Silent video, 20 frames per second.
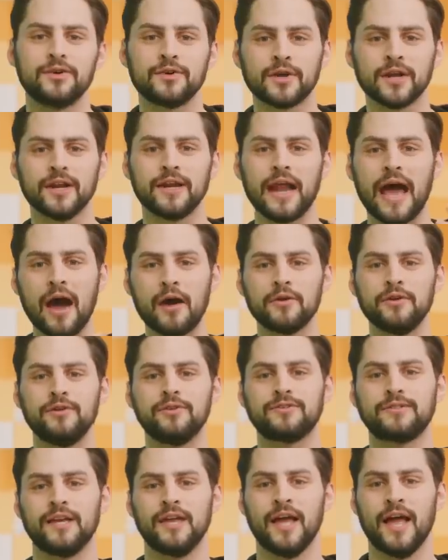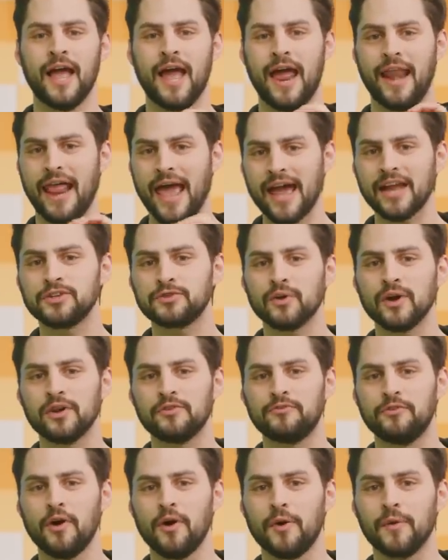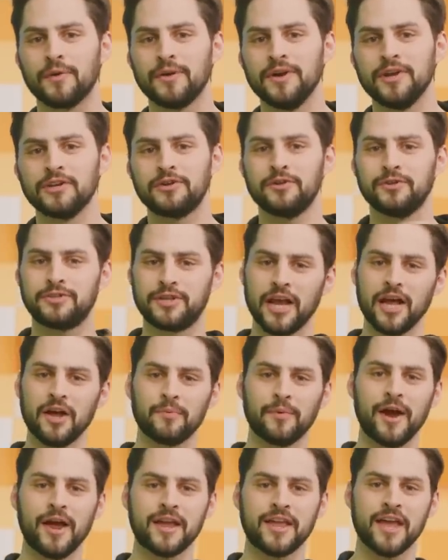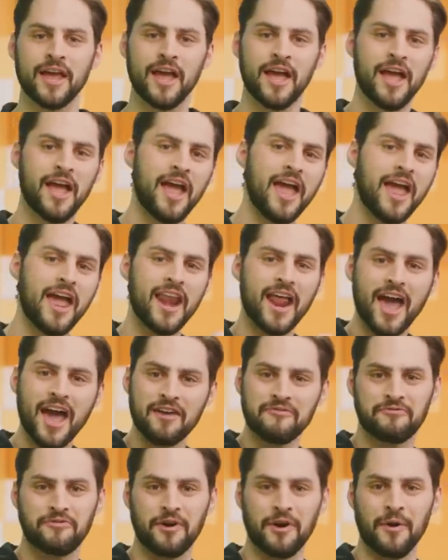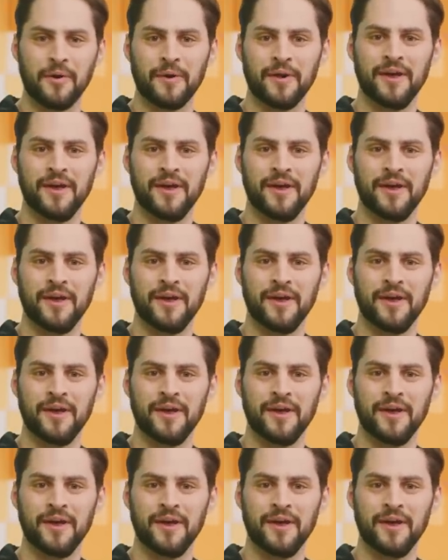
you can now use an Android phone to jailbreak an iPhone.